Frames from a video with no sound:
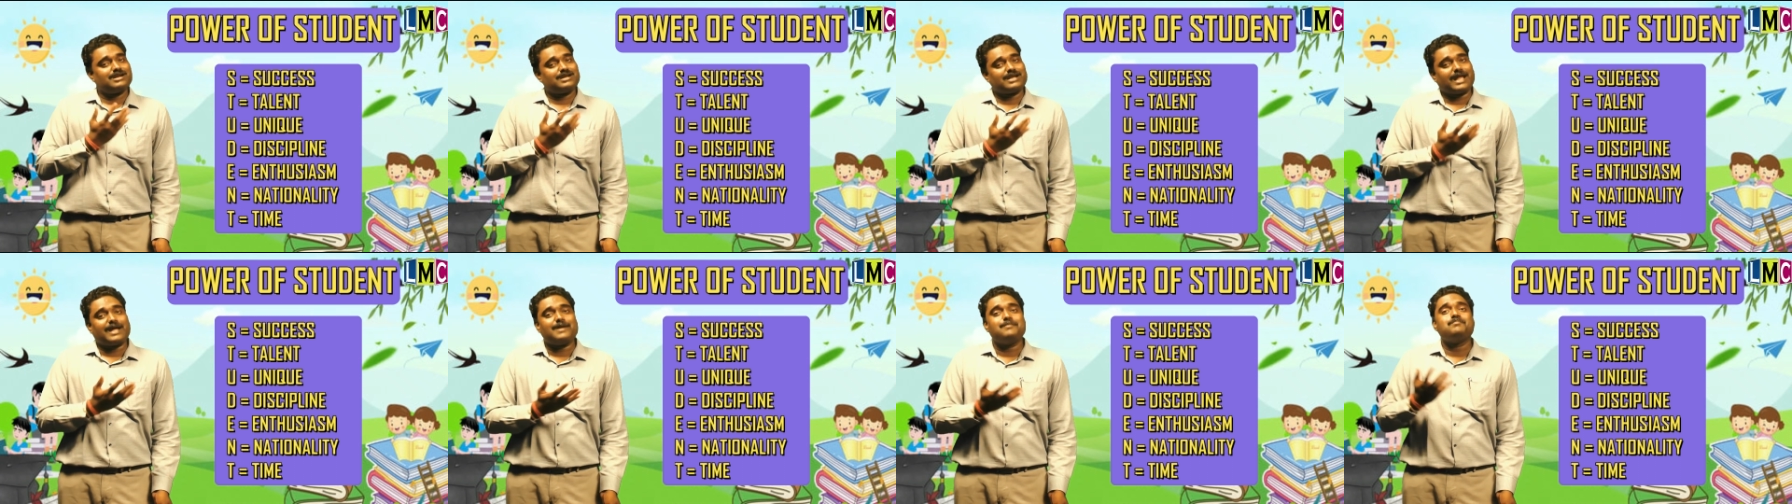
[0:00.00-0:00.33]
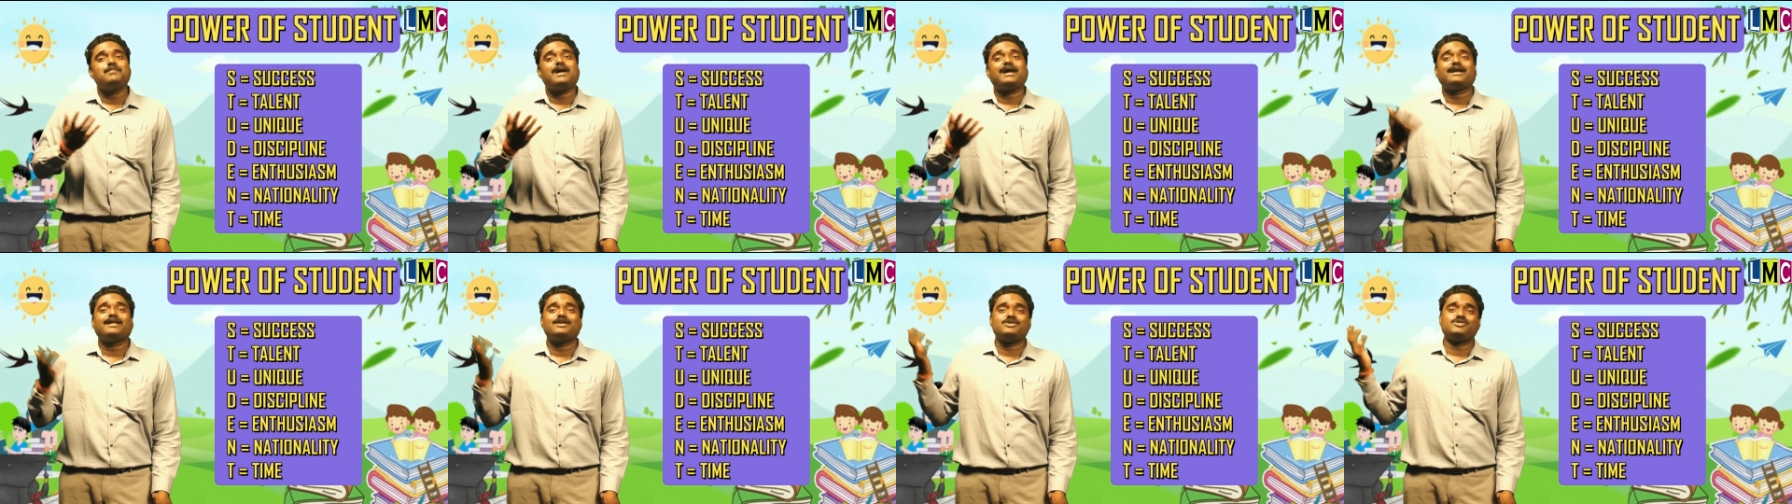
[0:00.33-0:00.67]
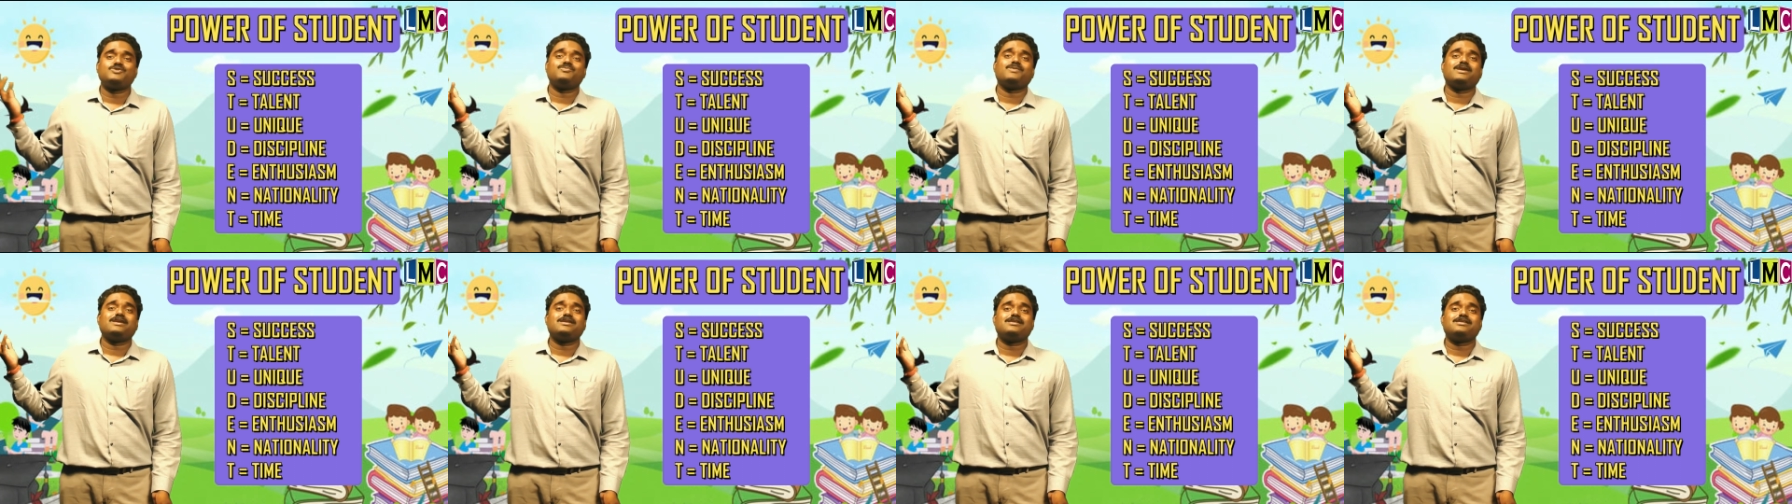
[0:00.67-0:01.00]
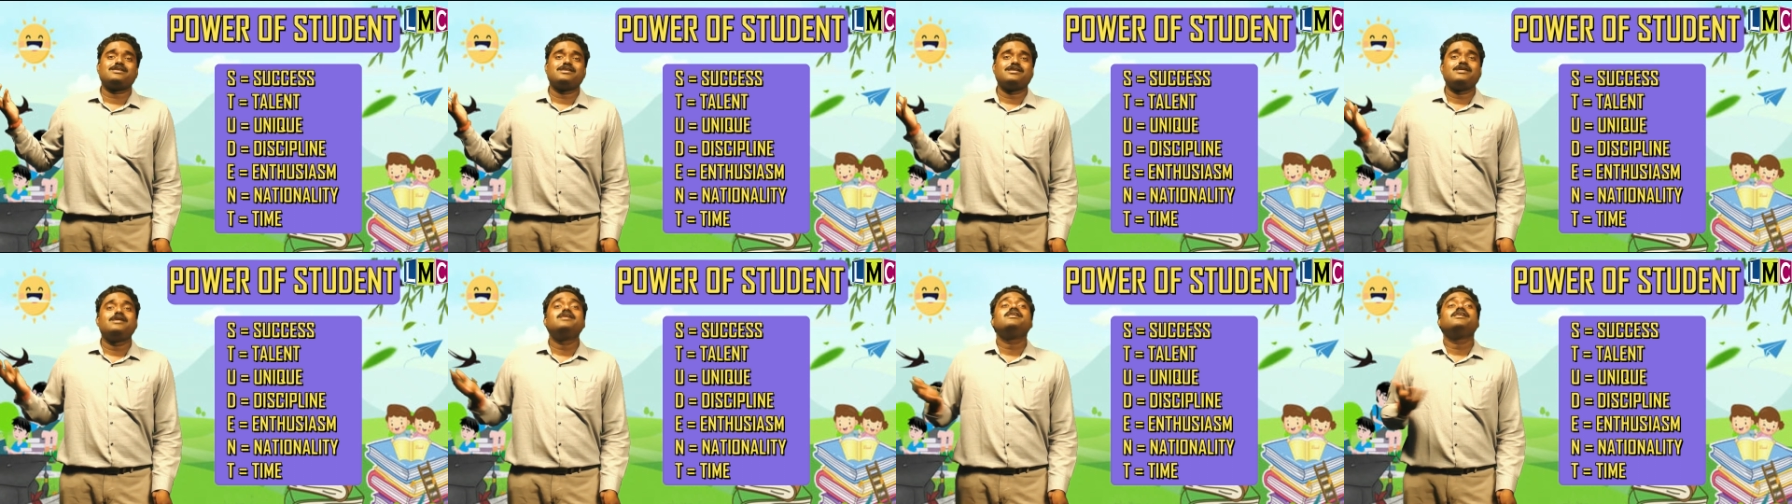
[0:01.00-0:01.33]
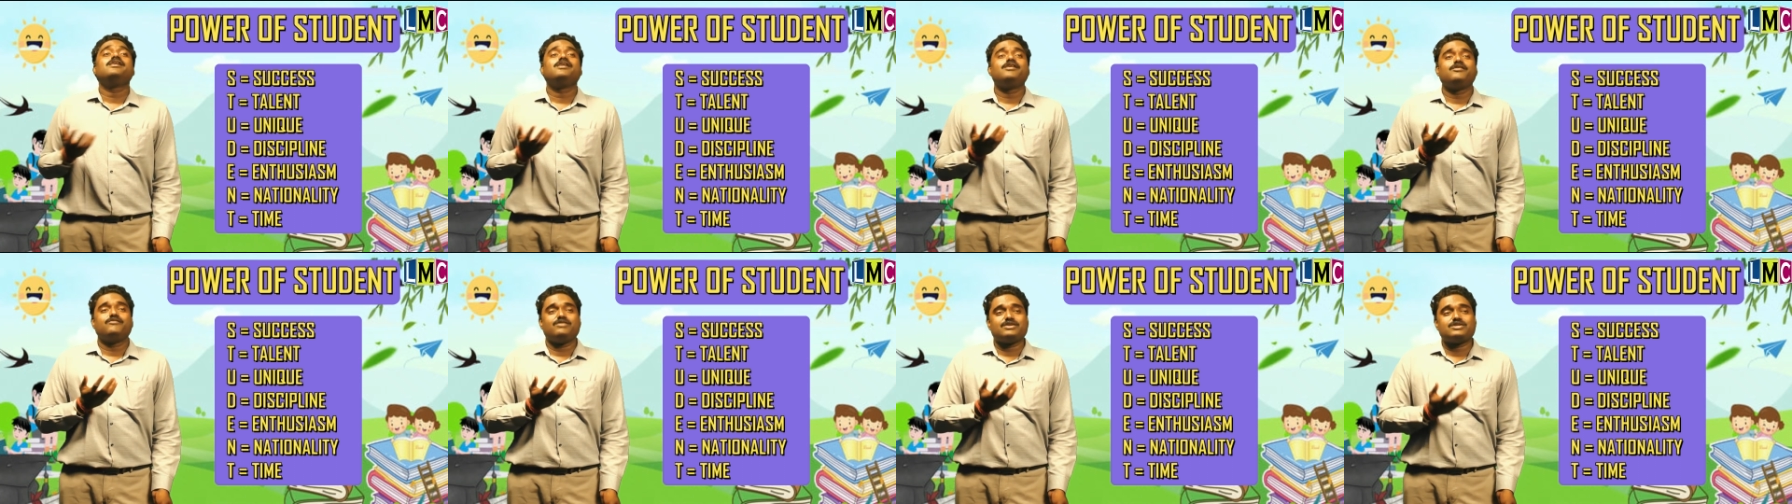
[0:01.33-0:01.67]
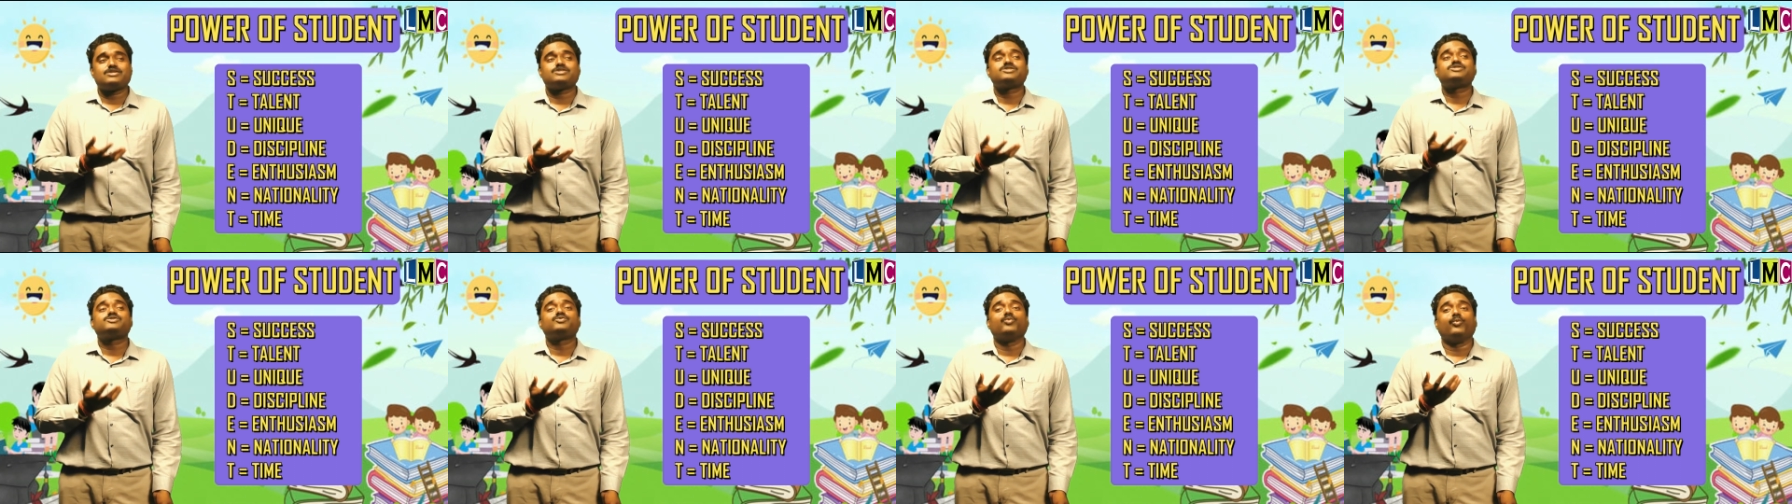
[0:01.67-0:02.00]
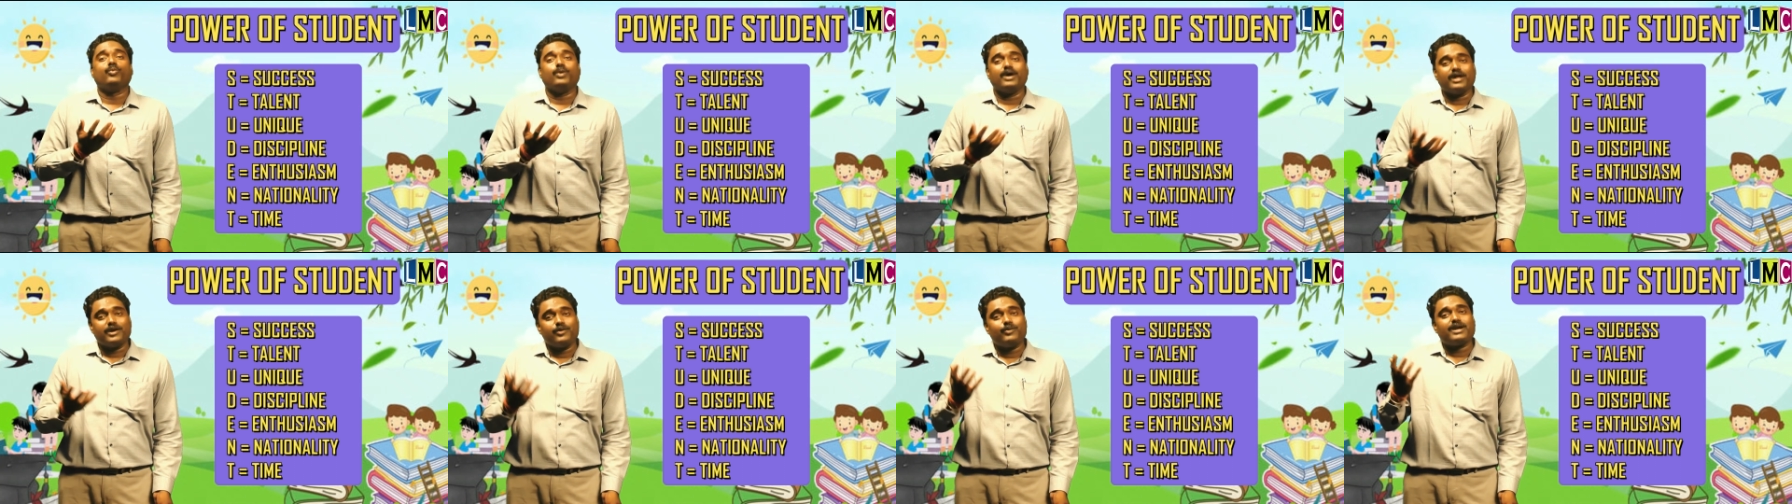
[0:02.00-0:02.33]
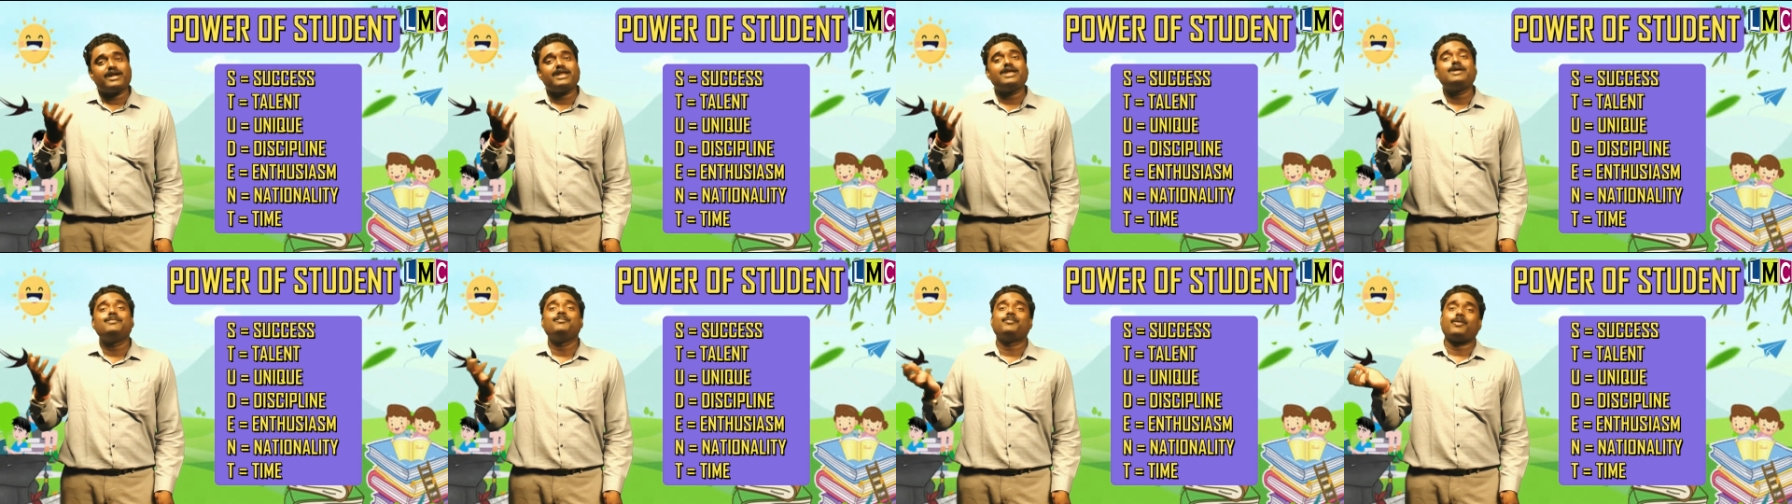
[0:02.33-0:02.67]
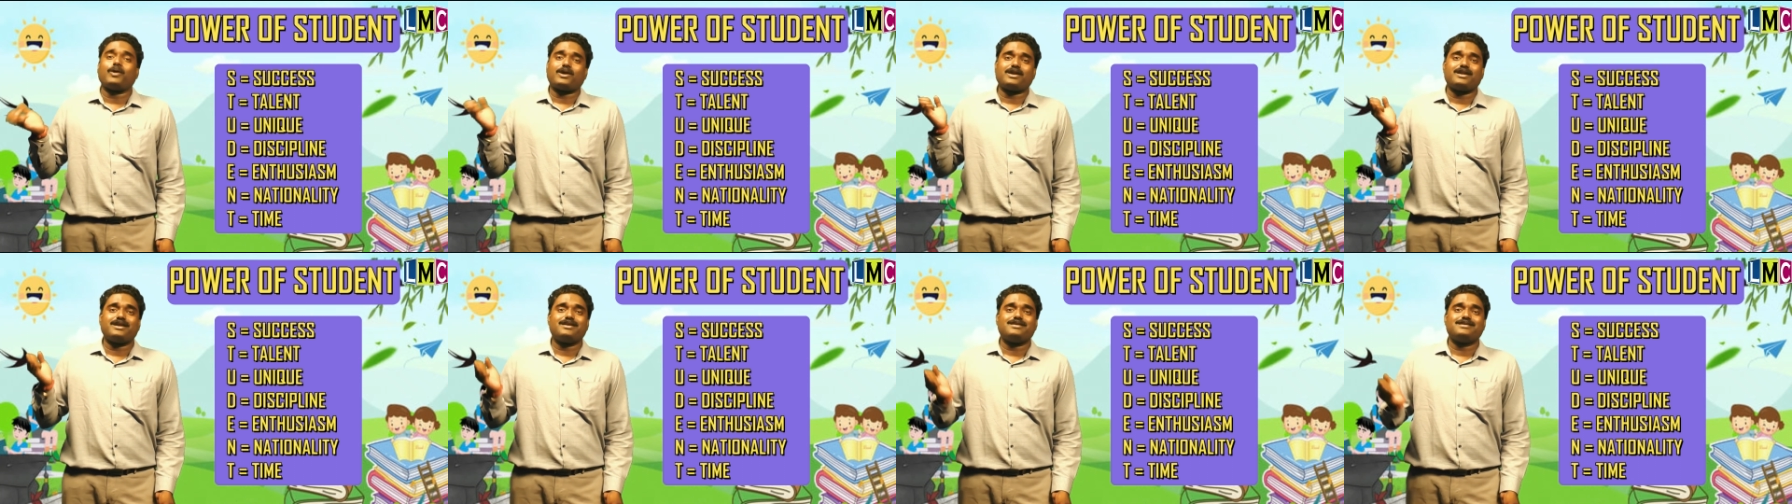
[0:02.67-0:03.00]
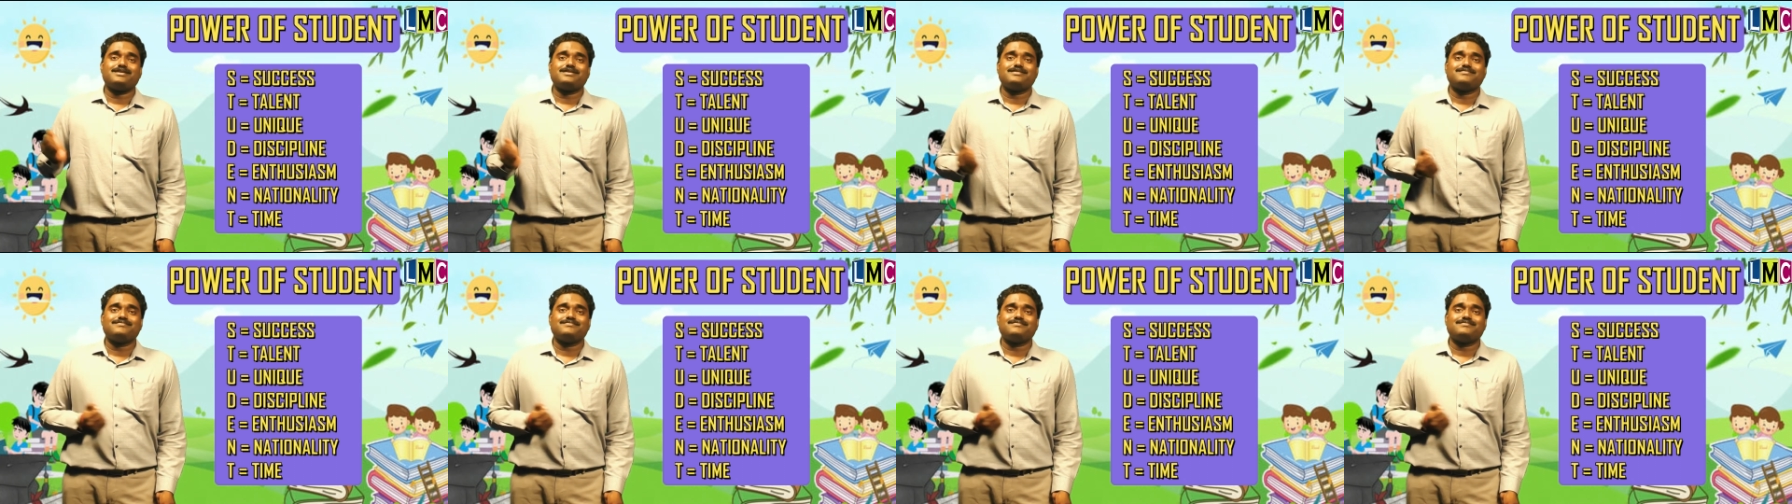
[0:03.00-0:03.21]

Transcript: time management, which is very, very important.